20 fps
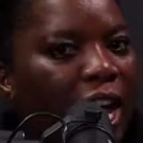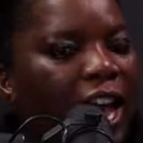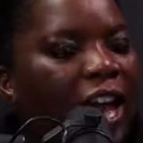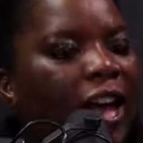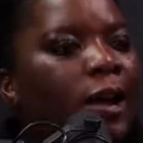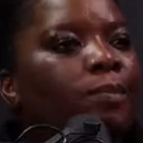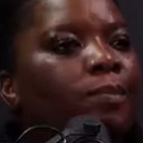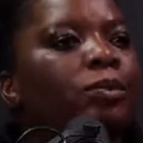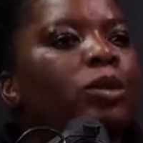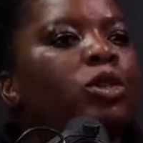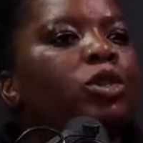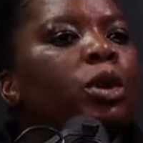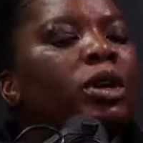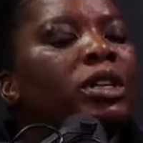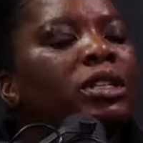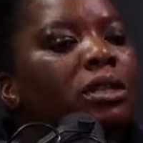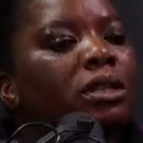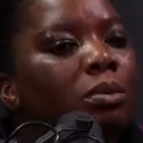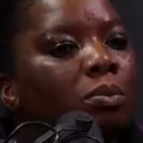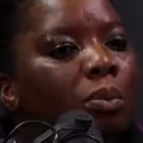So
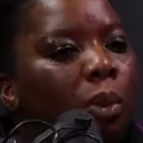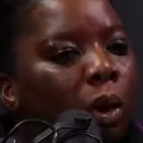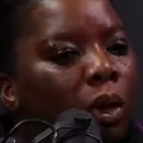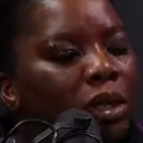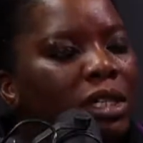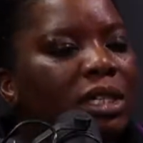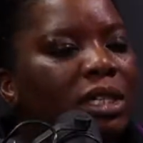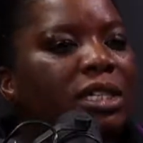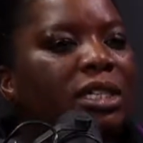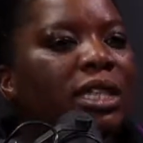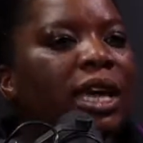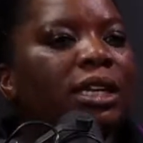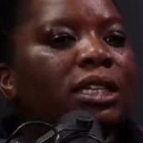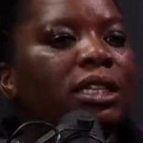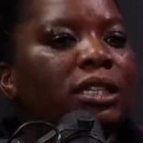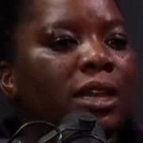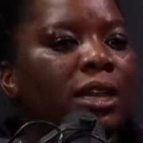it's important that